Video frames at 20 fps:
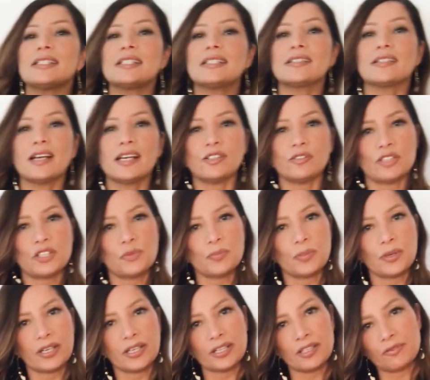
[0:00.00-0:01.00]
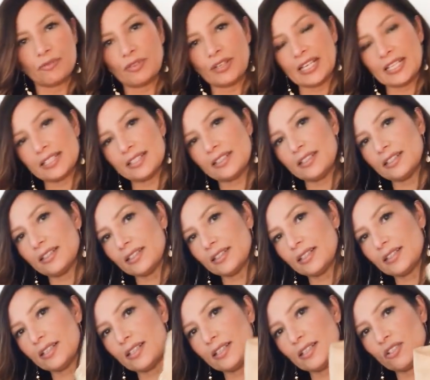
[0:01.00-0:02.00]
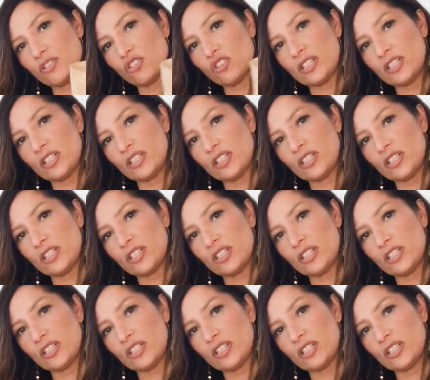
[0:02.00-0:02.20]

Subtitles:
designer-inspired flats like these